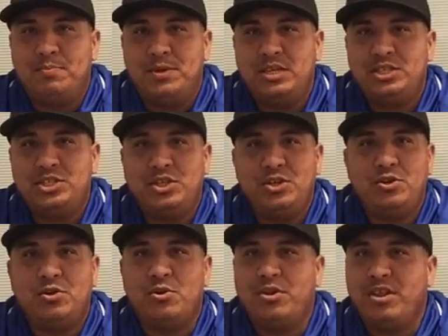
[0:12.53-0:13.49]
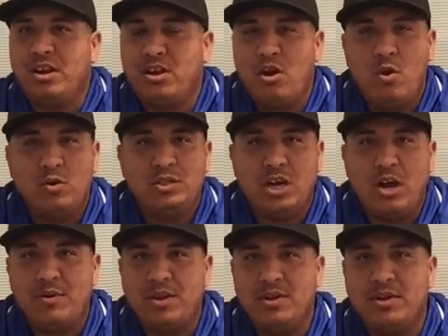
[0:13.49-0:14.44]
person or the coach,
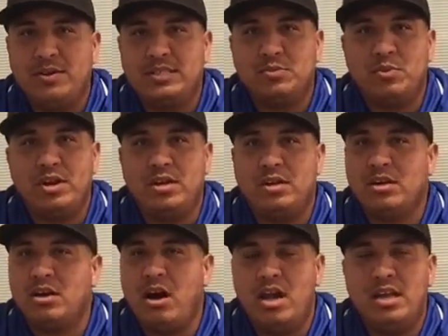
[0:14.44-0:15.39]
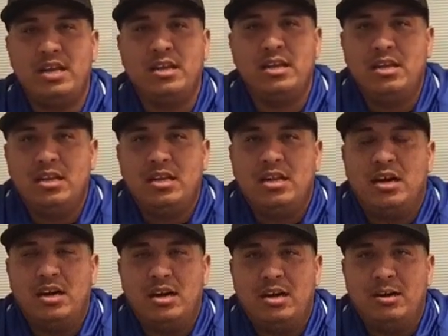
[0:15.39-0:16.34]
however you guys want to call it,
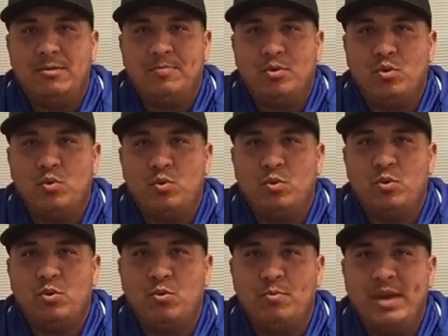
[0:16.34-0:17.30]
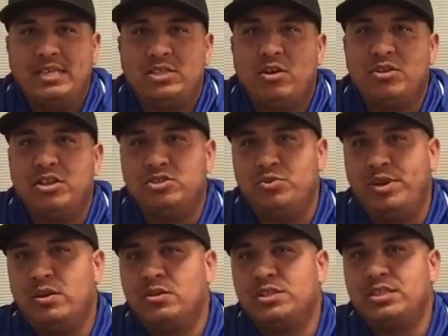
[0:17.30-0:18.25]
who makes all the
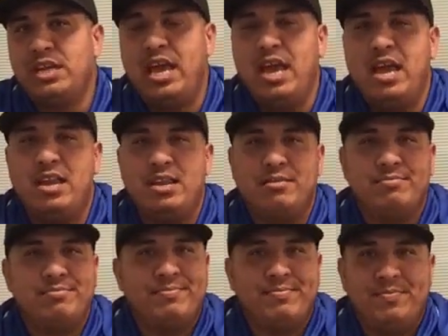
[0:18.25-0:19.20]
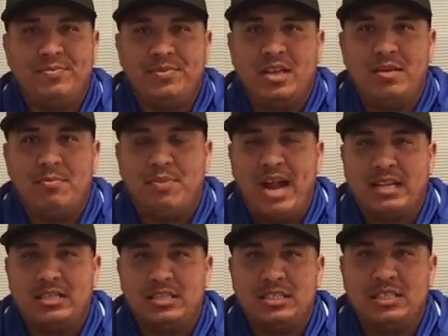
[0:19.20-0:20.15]
drills and
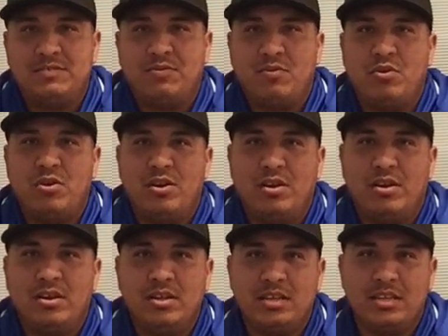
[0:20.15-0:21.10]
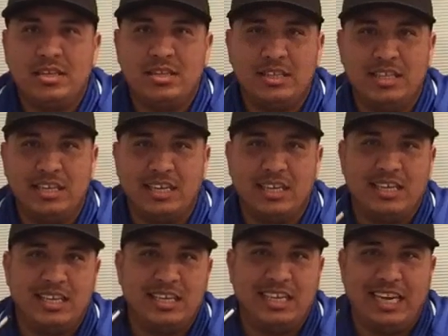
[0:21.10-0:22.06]
practices for the
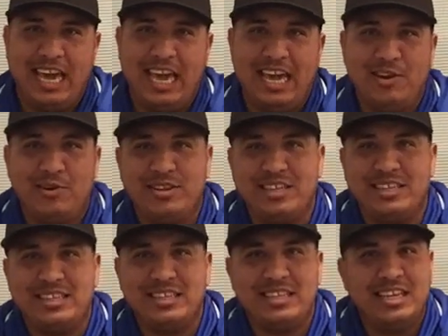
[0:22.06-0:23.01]
kid or the